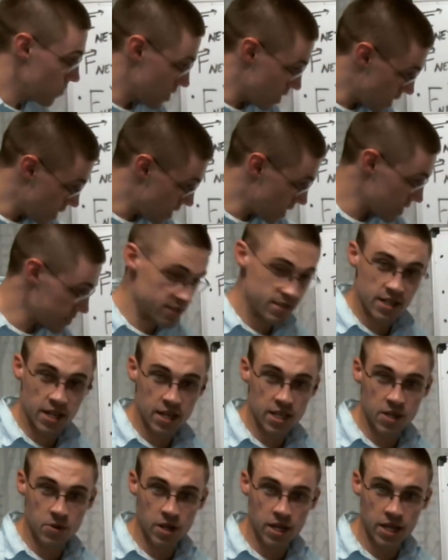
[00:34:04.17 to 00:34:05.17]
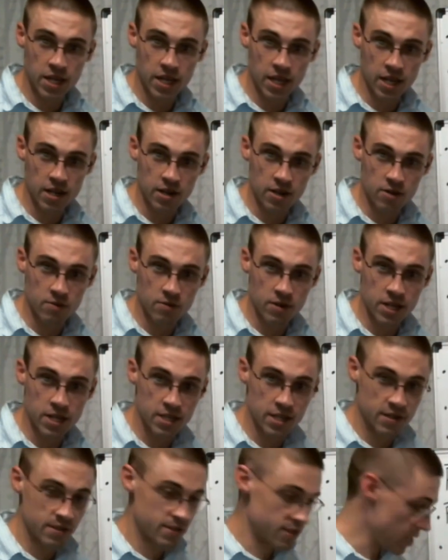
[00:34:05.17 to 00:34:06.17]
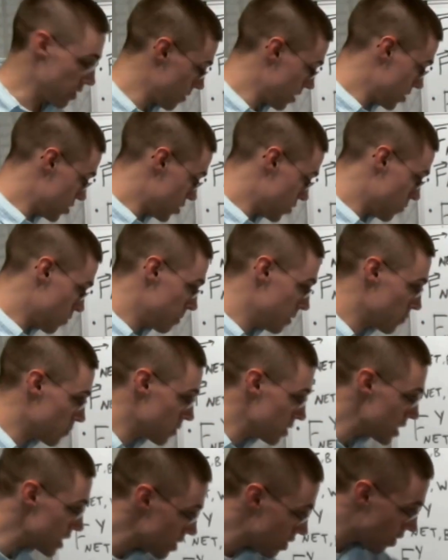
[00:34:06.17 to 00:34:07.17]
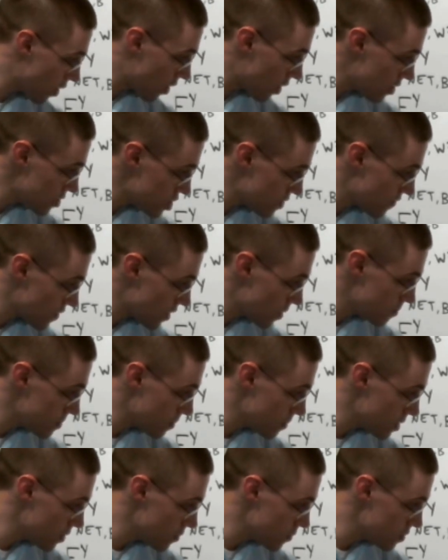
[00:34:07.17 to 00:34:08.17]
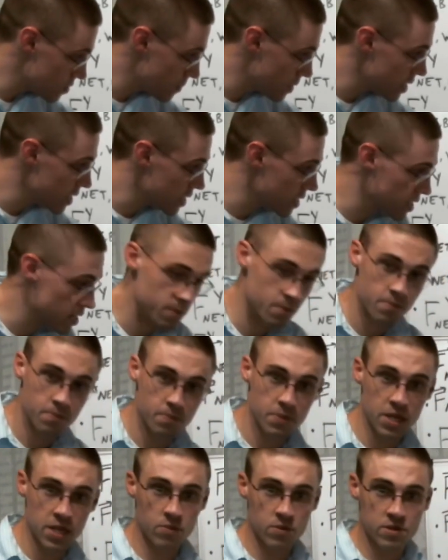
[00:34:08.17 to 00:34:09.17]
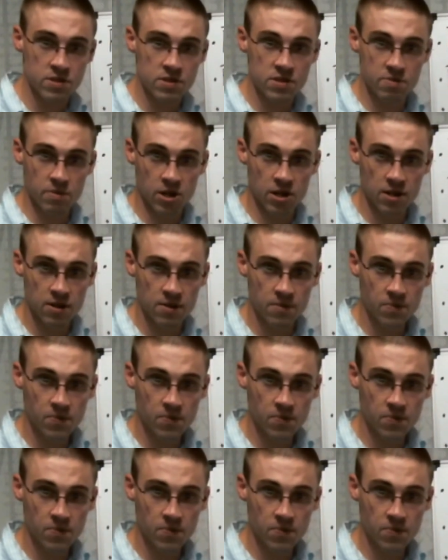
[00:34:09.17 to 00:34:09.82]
And that's exactly what I get here, right? The acceleration would be really large if MW was big and MB was small.